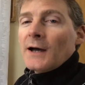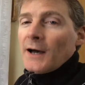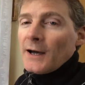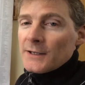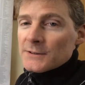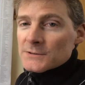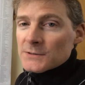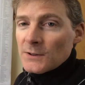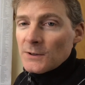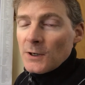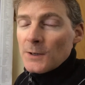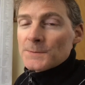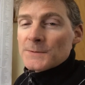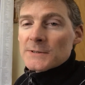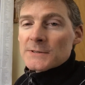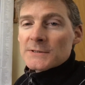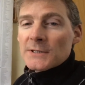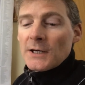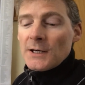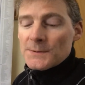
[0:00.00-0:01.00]
All right, so I hope
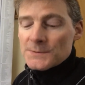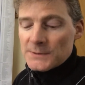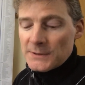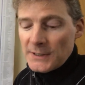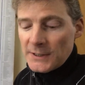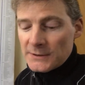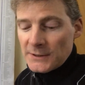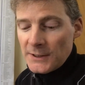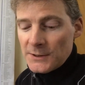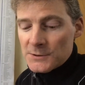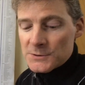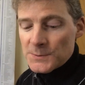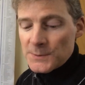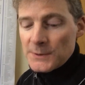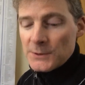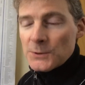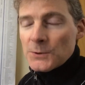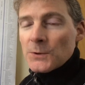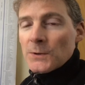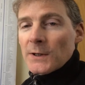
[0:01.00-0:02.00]
this helps, and I thought it was
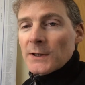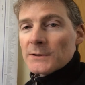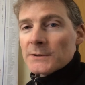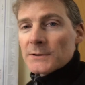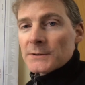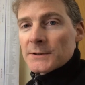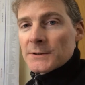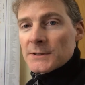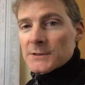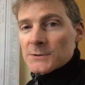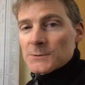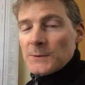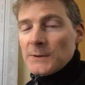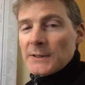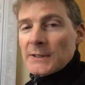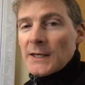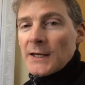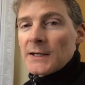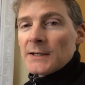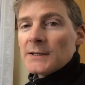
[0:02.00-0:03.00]
pretty cool. I learned it this
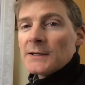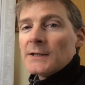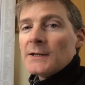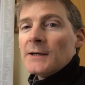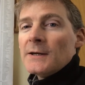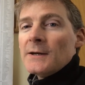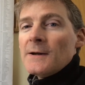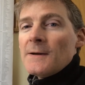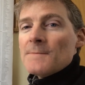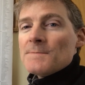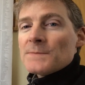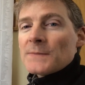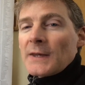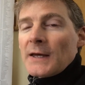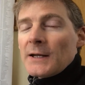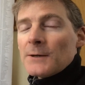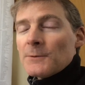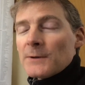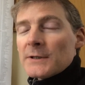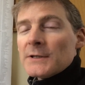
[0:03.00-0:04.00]
weekend,
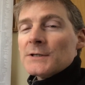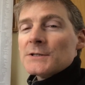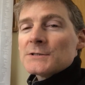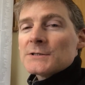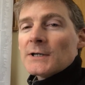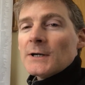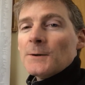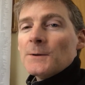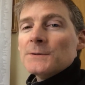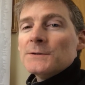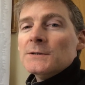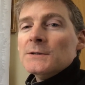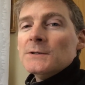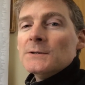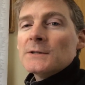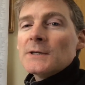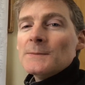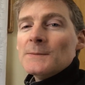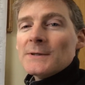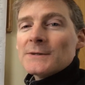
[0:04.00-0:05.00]
and I wanted to share it with
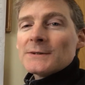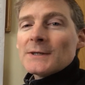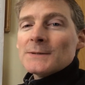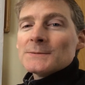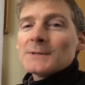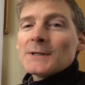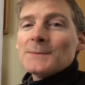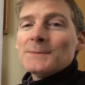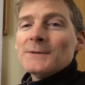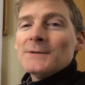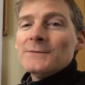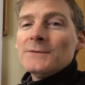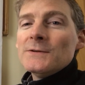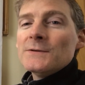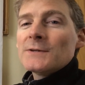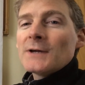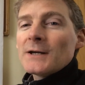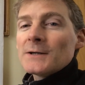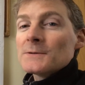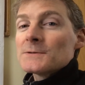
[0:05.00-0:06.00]
you. Give me a thumbs up if
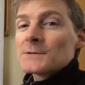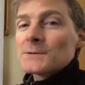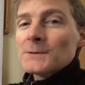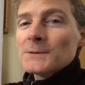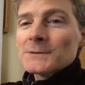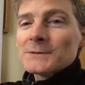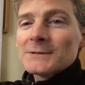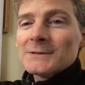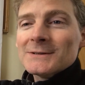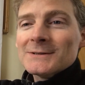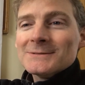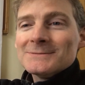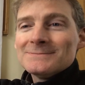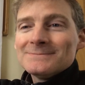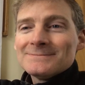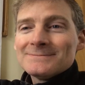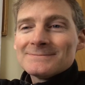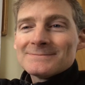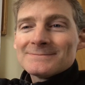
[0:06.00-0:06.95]
you thought it was cool too.